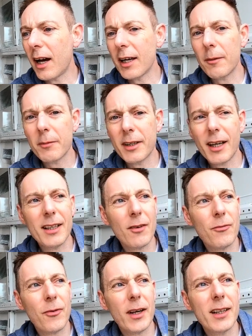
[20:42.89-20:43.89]
I am kind
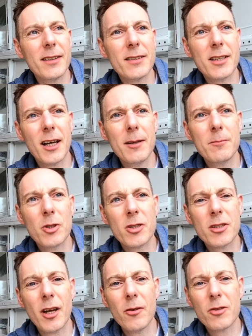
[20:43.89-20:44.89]
of fighting time
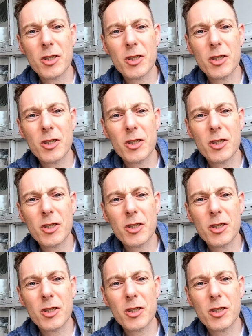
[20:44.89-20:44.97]
just now.